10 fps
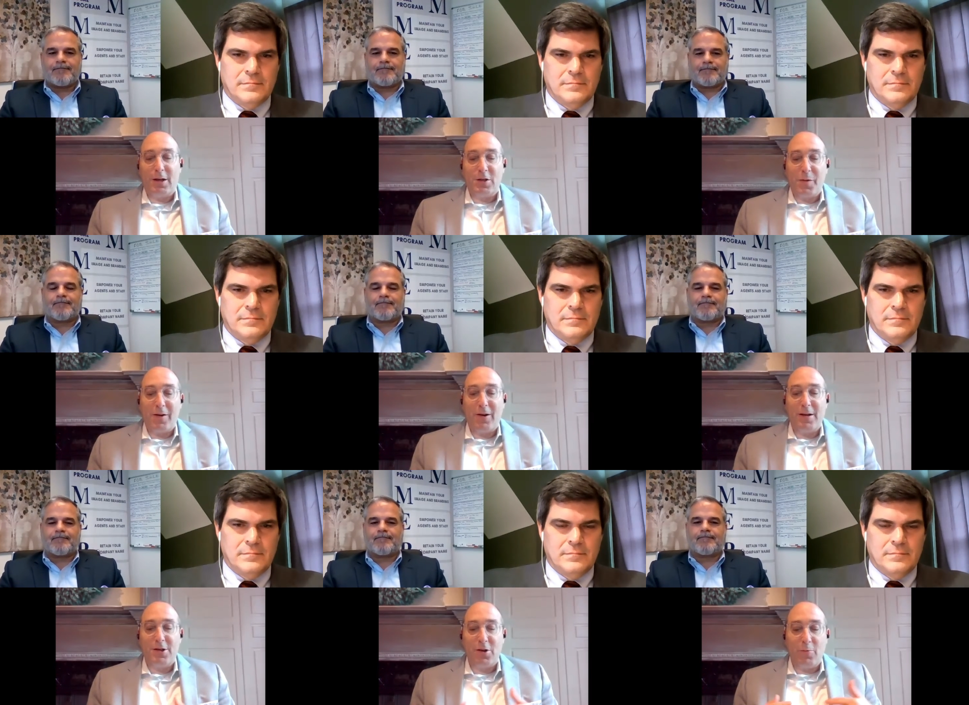
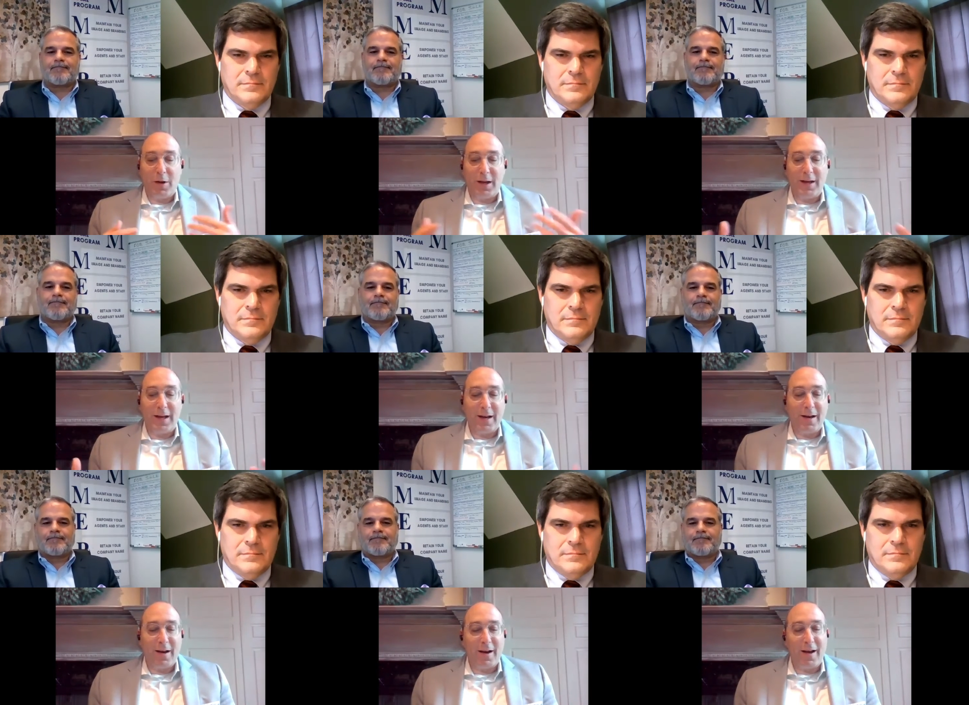Speaker 1: experience so we can
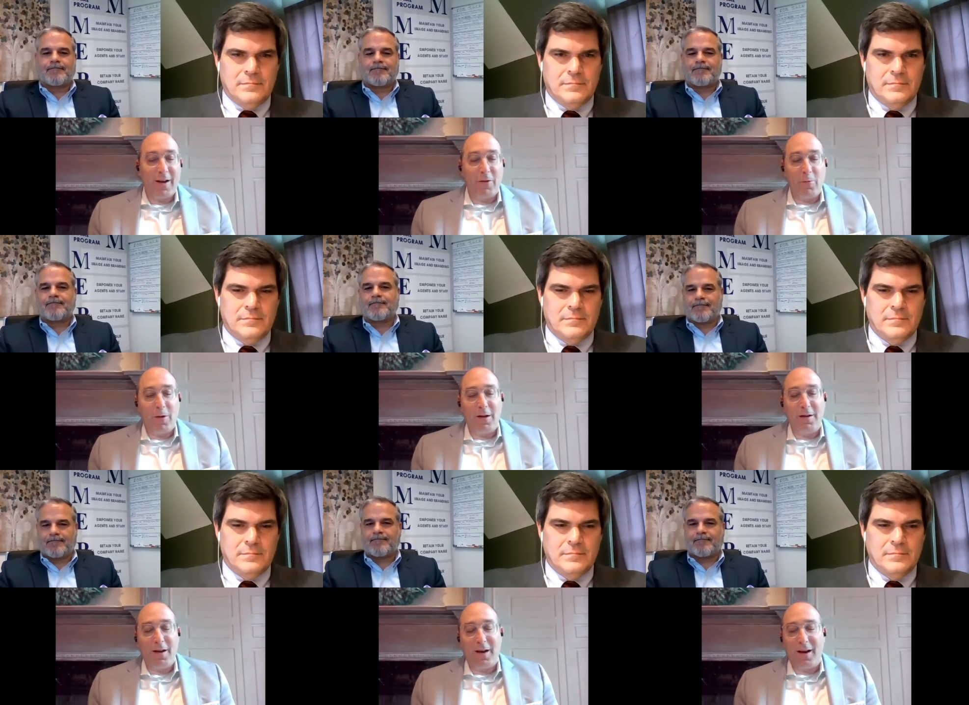get uh,
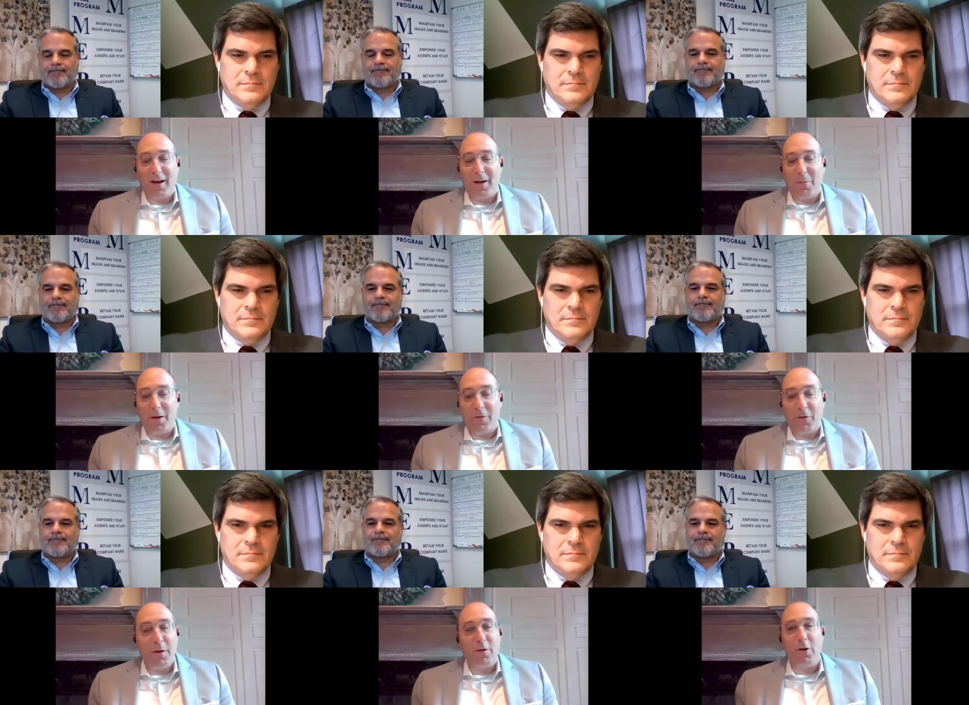everyone um,
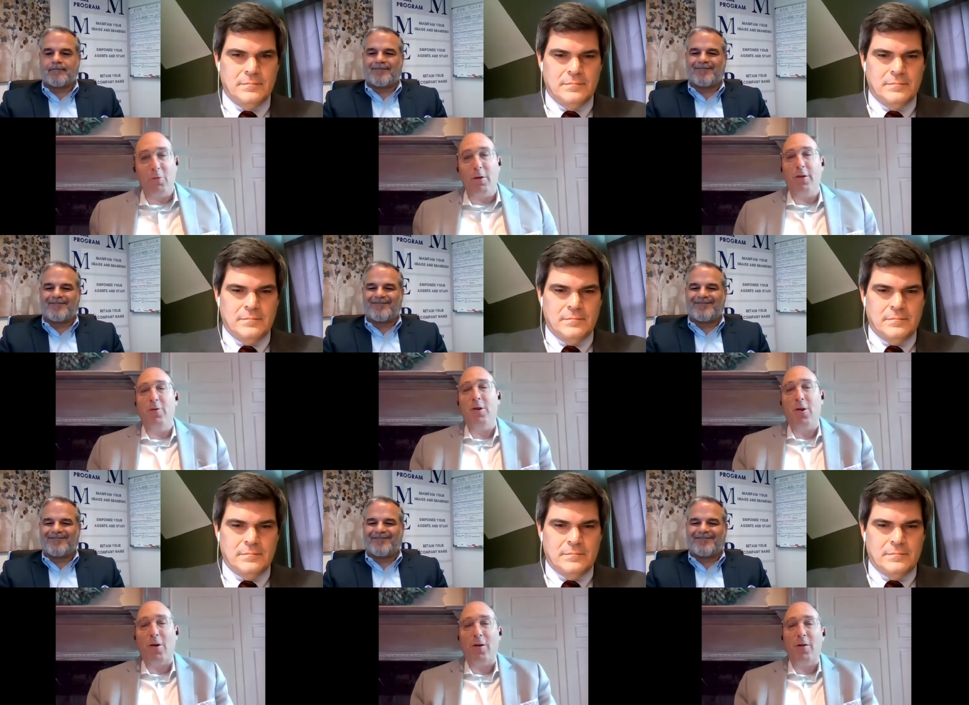familiar with who
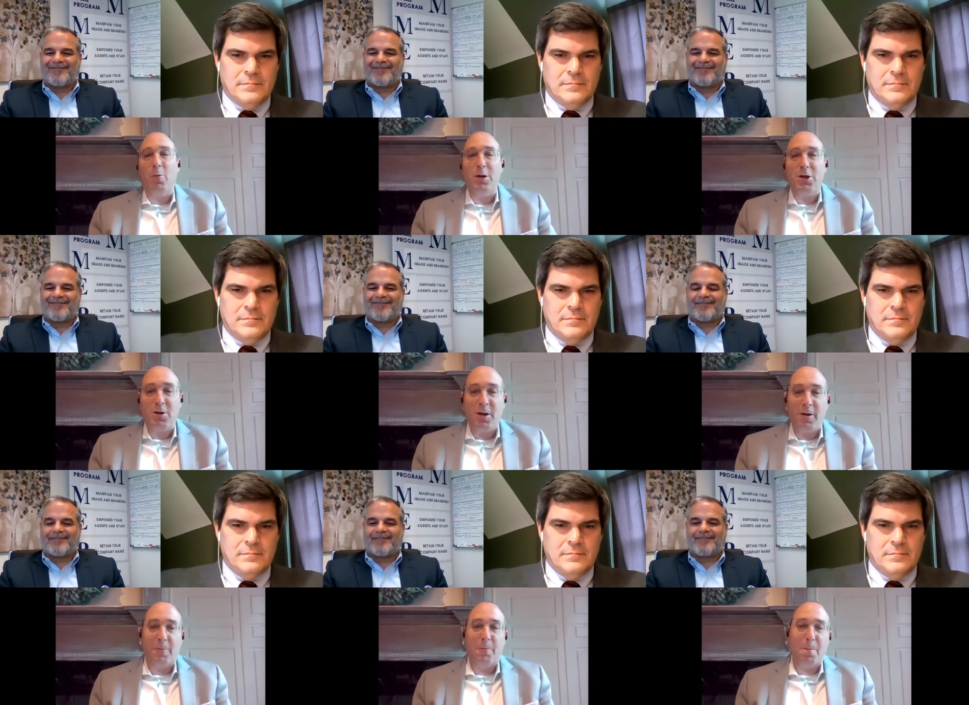you are and what you
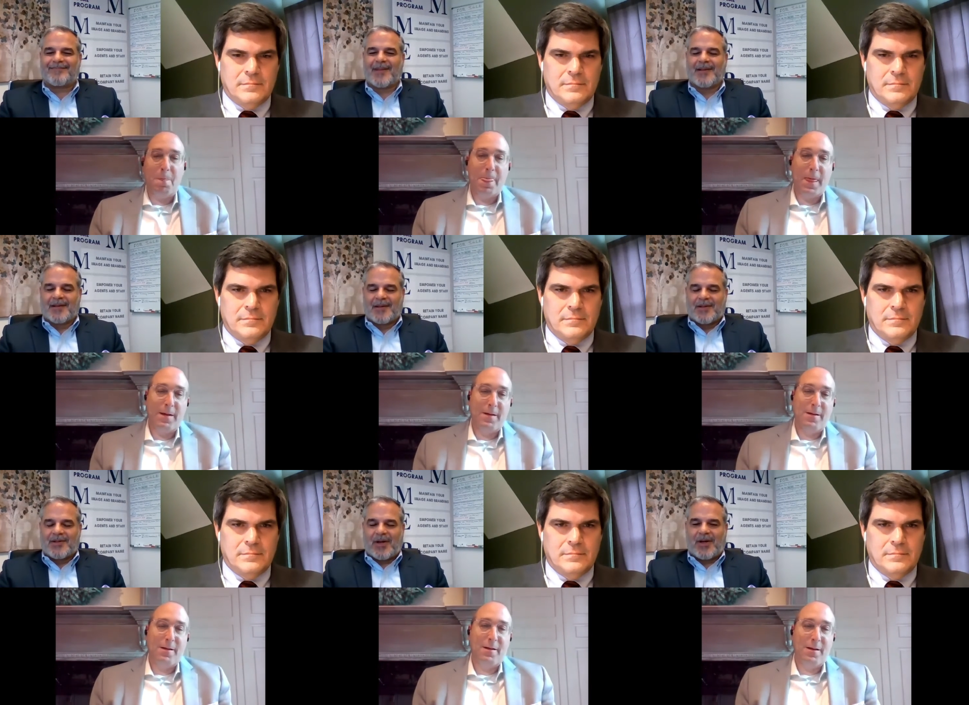do?
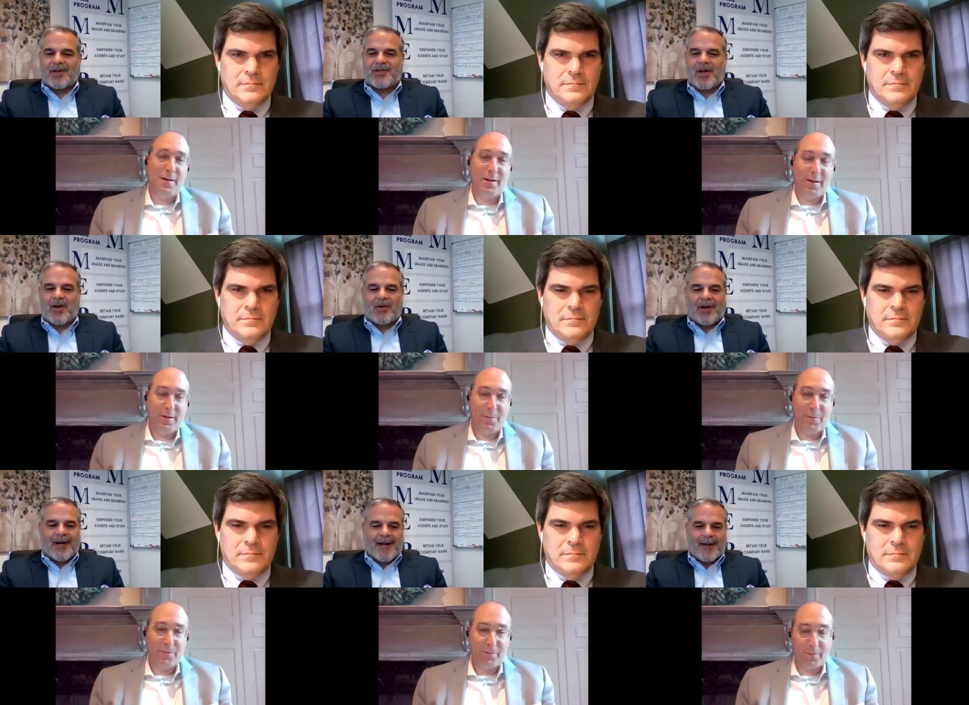
Speaker 2: Sure.
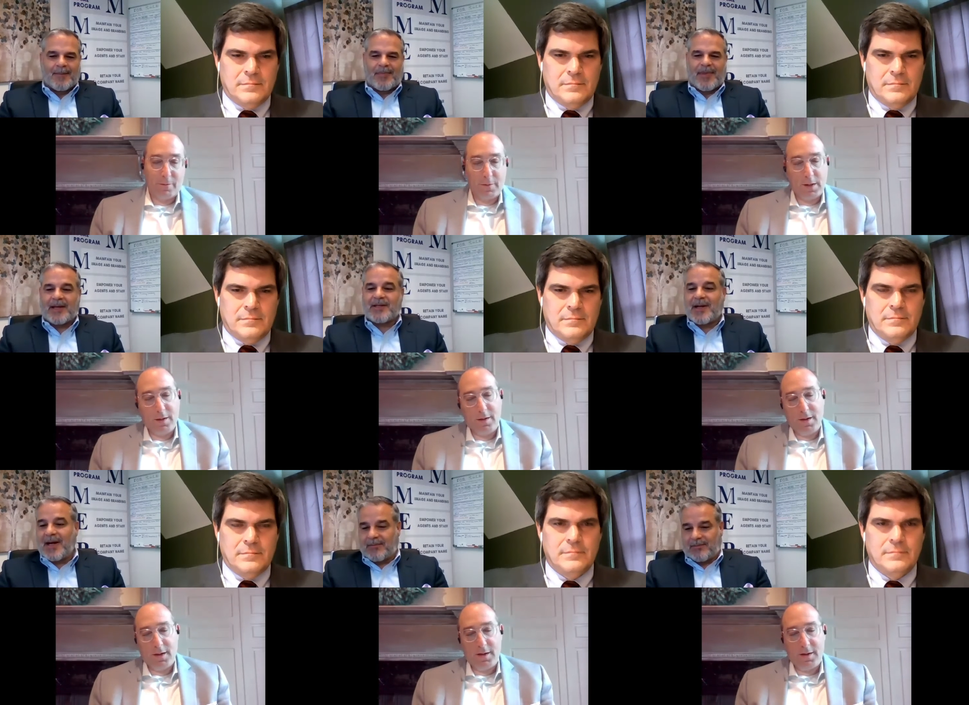So um, thanks,
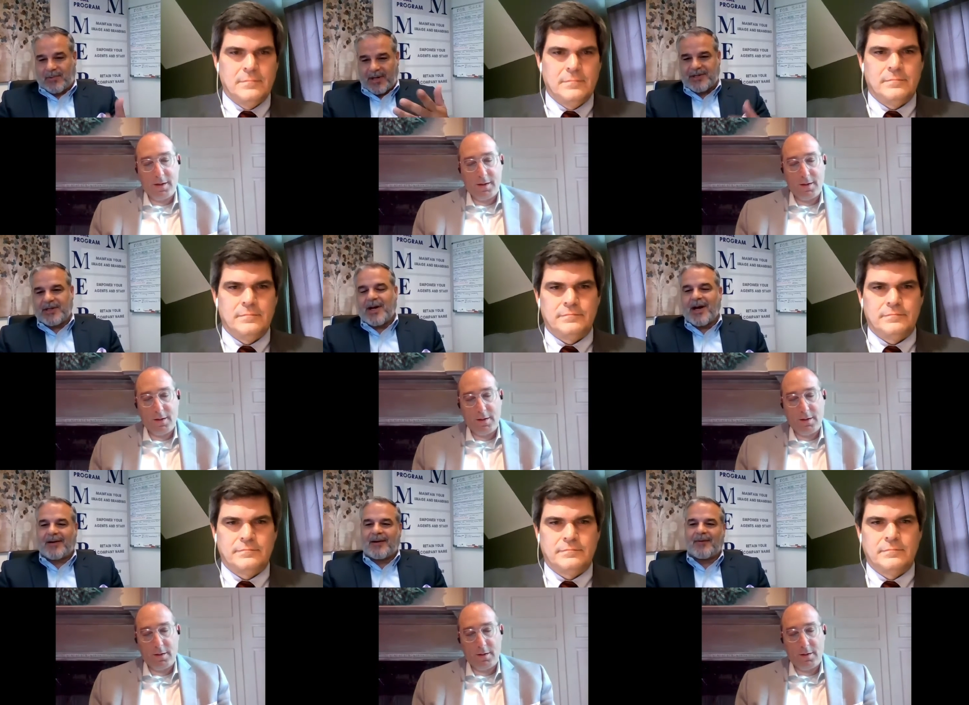uh, Rich and
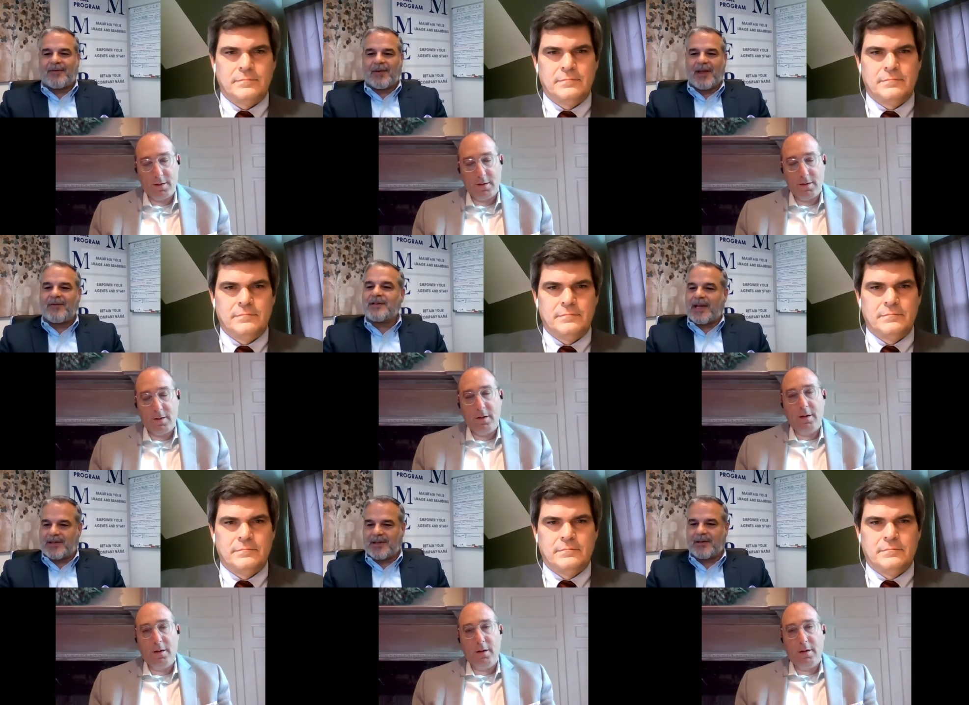Doug, uh, for the
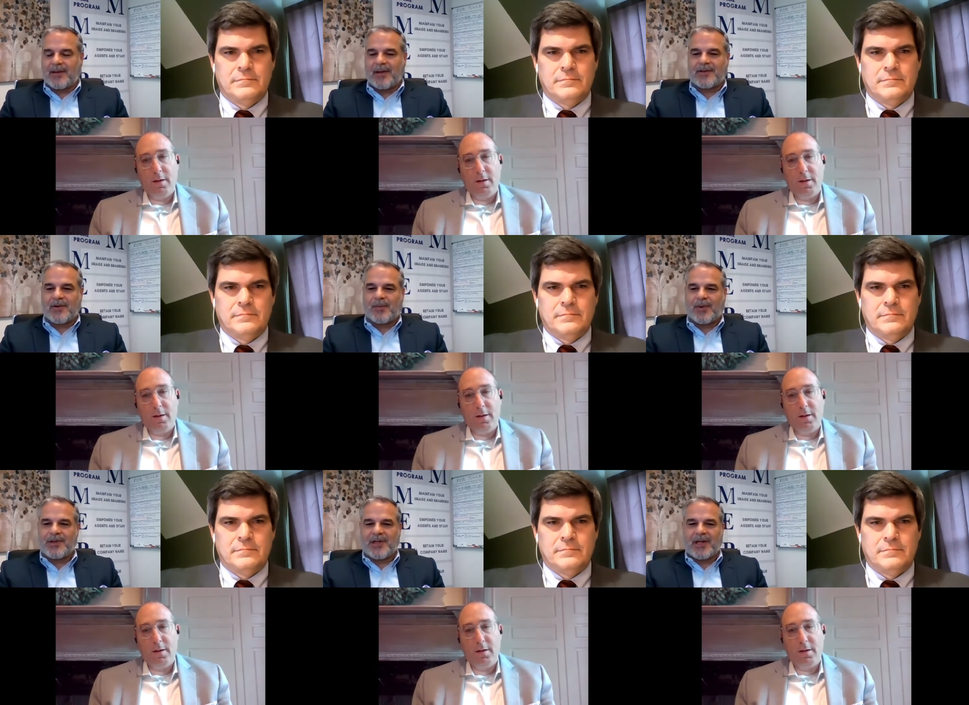invitation. So I
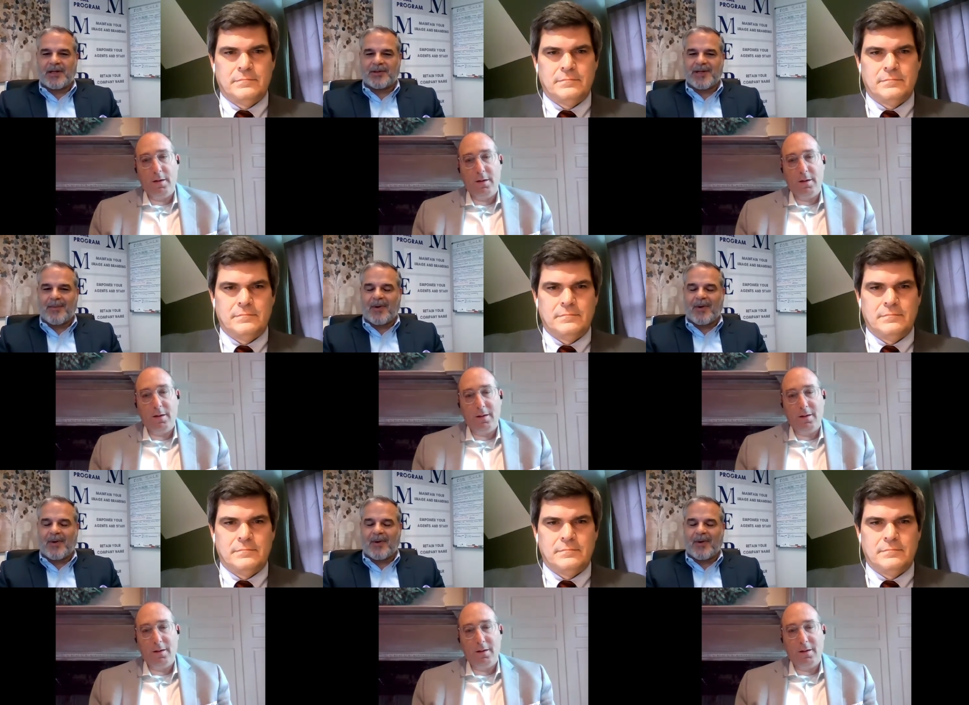appreciate your time,